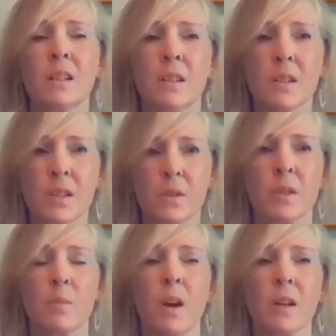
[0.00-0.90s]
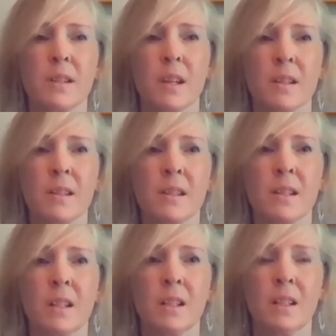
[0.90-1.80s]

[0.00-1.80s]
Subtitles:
the search process.